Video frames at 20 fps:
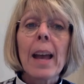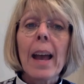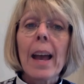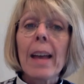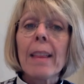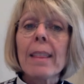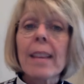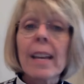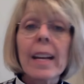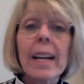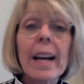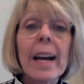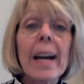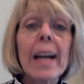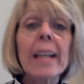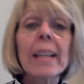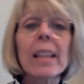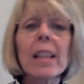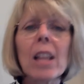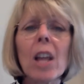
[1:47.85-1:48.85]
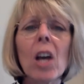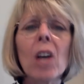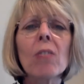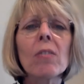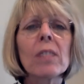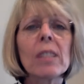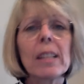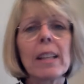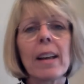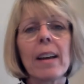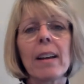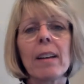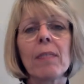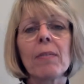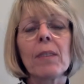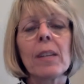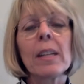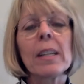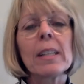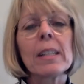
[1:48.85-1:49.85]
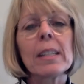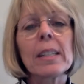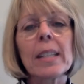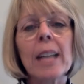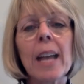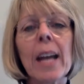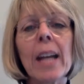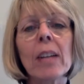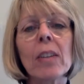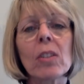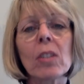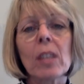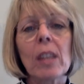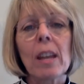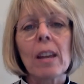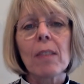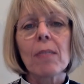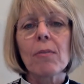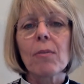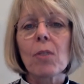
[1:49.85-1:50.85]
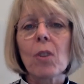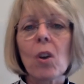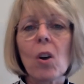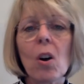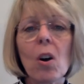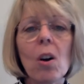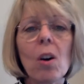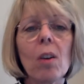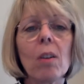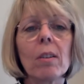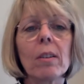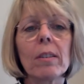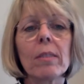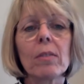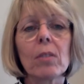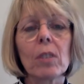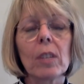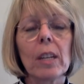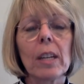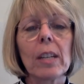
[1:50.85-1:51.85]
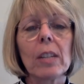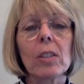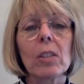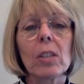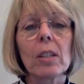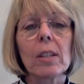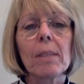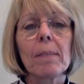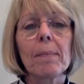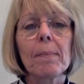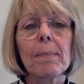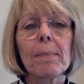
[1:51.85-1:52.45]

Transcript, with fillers: and that God loves life and desires life for all of creation.